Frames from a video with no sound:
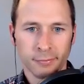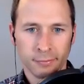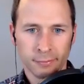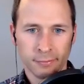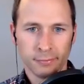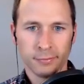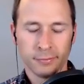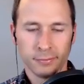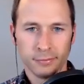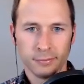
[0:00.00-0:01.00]

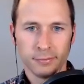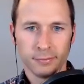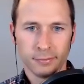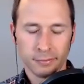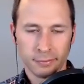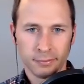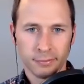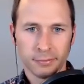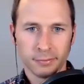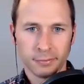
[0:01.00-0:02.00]

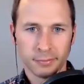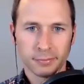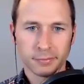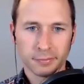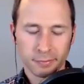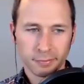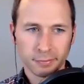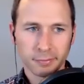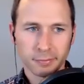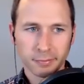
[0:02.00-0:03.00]

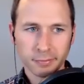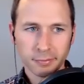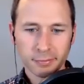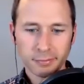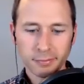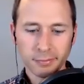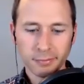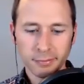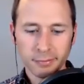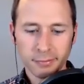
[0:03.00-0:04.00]

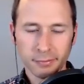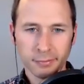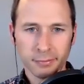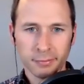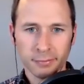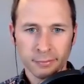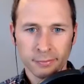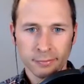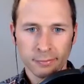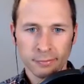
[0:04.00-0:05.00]

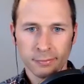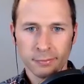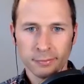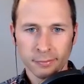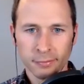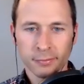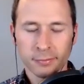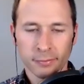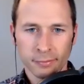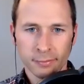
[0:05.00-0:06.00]

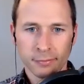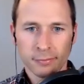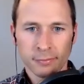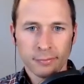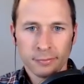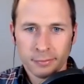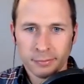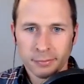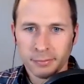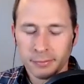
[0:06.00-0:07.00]

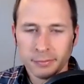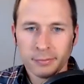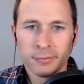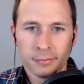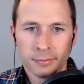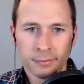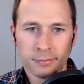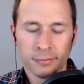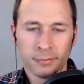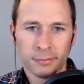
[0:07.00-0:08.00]
The person shown says nothing.